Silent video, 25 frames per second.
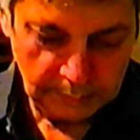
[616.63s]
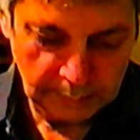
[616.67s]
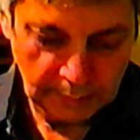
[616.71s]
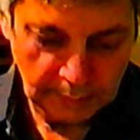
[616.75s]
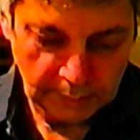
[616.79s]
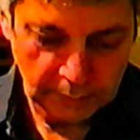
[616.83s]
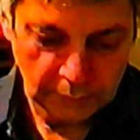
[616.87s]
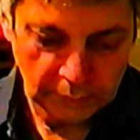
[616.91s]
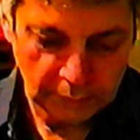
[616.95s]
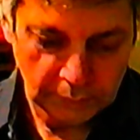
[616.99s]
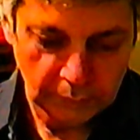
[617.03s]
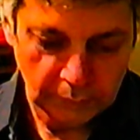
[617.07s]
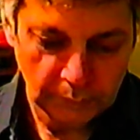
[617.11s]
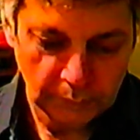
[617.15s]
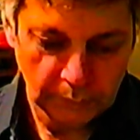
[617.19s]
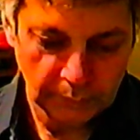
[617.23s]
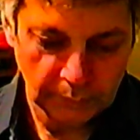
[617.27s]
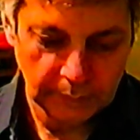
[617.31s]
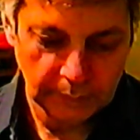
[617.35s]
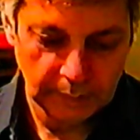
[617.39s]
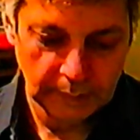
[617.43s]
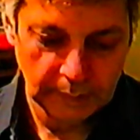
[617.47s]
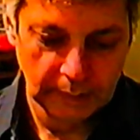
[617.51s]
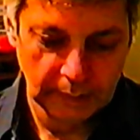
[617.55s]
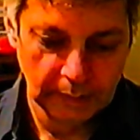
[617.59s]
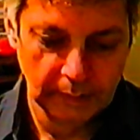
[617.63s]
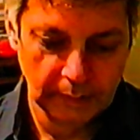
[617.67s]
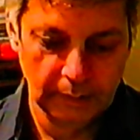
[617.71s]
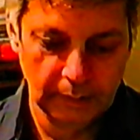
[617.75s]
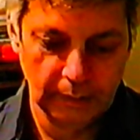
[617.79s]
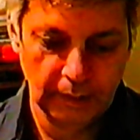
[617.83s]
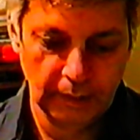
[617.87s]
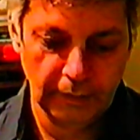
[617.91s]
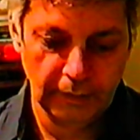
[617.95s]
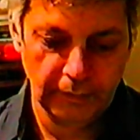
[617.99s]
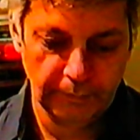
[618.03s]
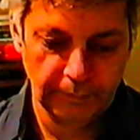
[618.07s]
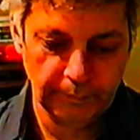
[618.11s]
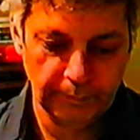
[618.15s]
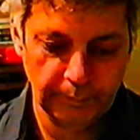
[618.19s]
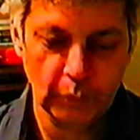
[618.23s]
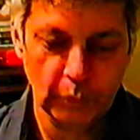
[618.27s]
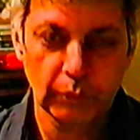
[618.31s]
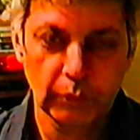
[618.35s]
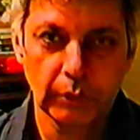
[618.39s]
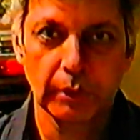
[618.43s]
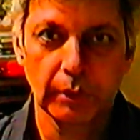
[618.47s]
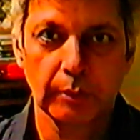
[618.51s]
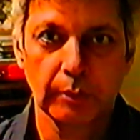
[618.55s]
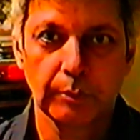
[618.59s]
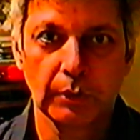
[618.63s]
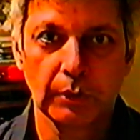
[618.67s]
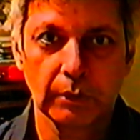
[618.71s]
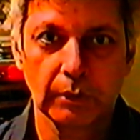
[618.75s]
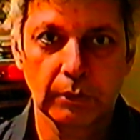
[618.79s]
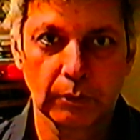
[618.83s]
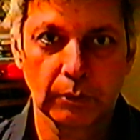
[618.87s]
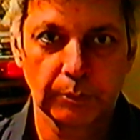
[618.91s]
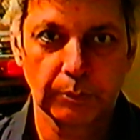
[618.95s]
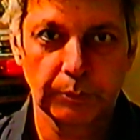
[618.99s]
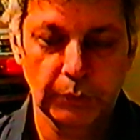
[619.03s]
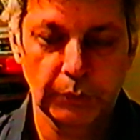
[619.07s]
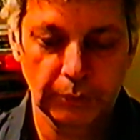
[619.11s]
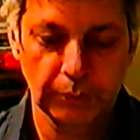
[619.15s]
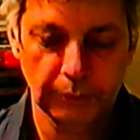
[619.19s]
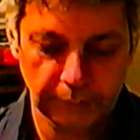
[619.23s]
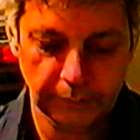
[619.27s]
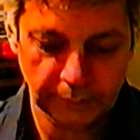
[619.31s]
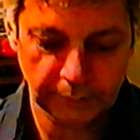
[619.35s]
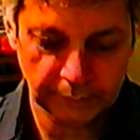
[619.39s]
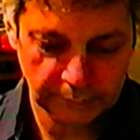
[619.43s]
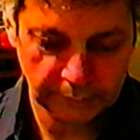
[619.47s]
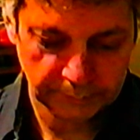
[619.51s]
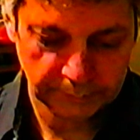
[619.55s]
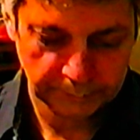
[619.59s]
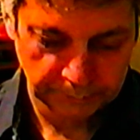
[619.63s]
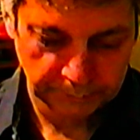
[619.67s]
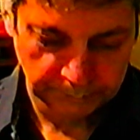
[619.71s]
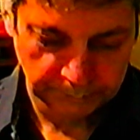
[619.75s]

92. Have portable computers.